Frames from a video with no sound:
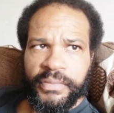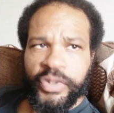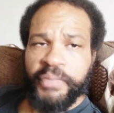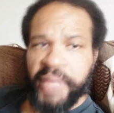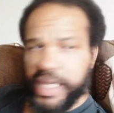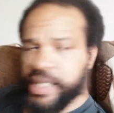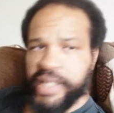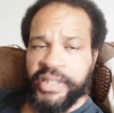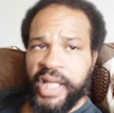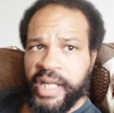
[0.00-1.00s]
You better
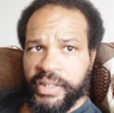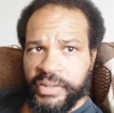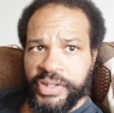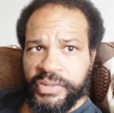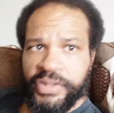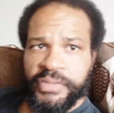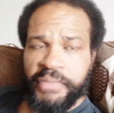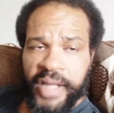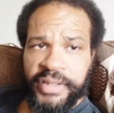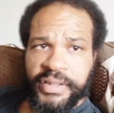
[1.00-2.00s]
than a lot of those YouTube
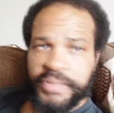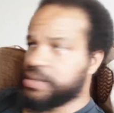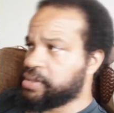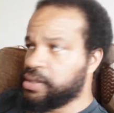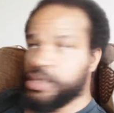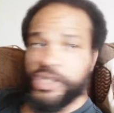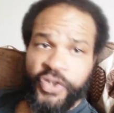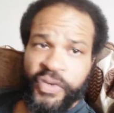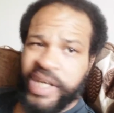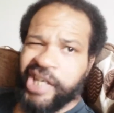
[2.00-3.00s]
boxers, but
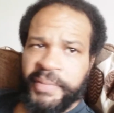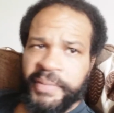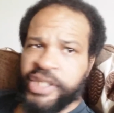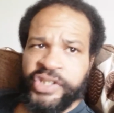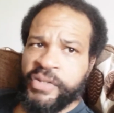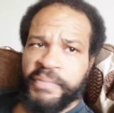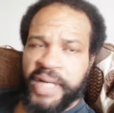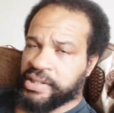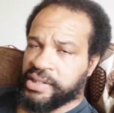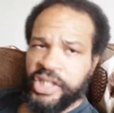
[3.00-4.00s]
you ain't coming into no
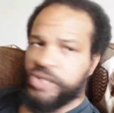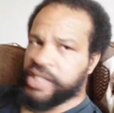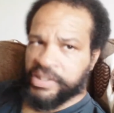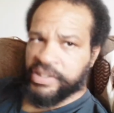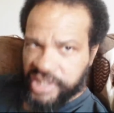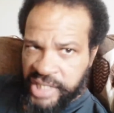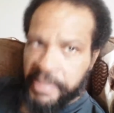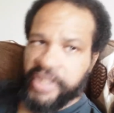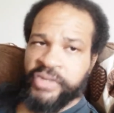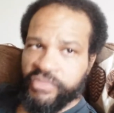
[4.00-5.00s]
boxing. You're not gonna
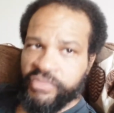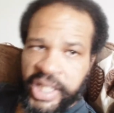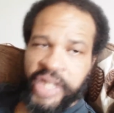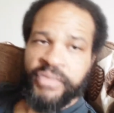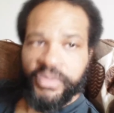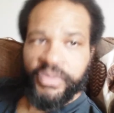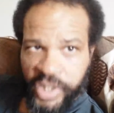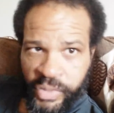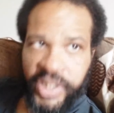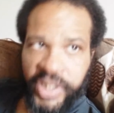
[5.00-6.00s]
step into the ring and with
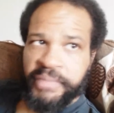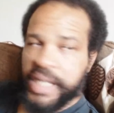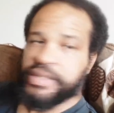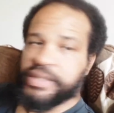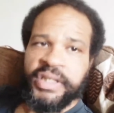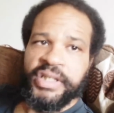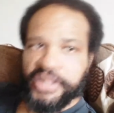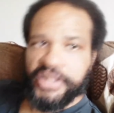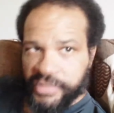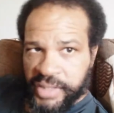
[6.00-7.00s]
a real boxer.
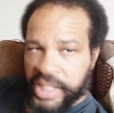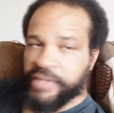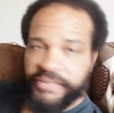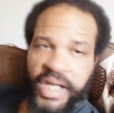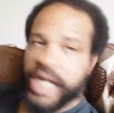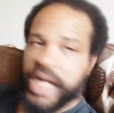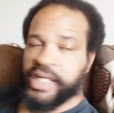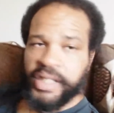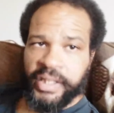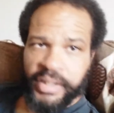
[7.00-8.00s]
So get the fuck out
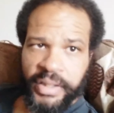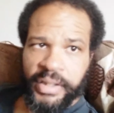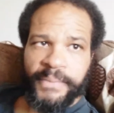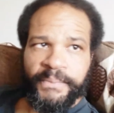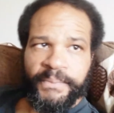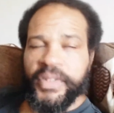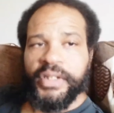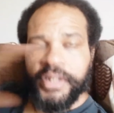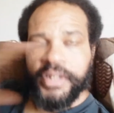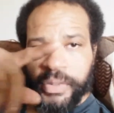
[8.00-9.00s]
of here
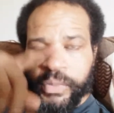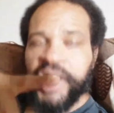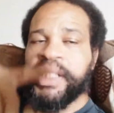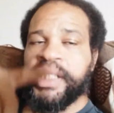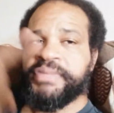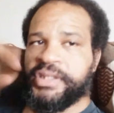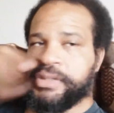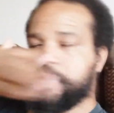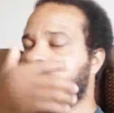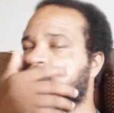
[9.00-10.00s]
when it comes
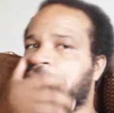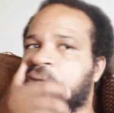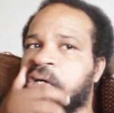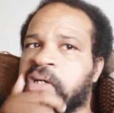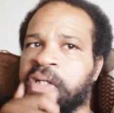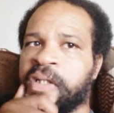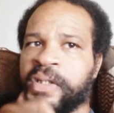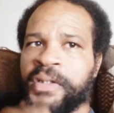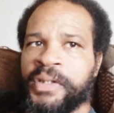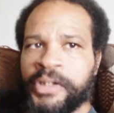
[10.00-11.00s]
to uh uh
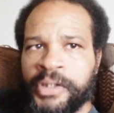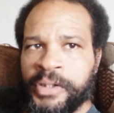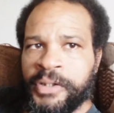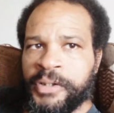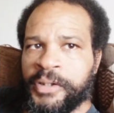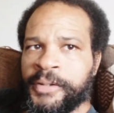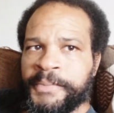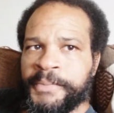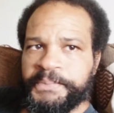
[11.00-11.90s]
uh, uh, uh, uh,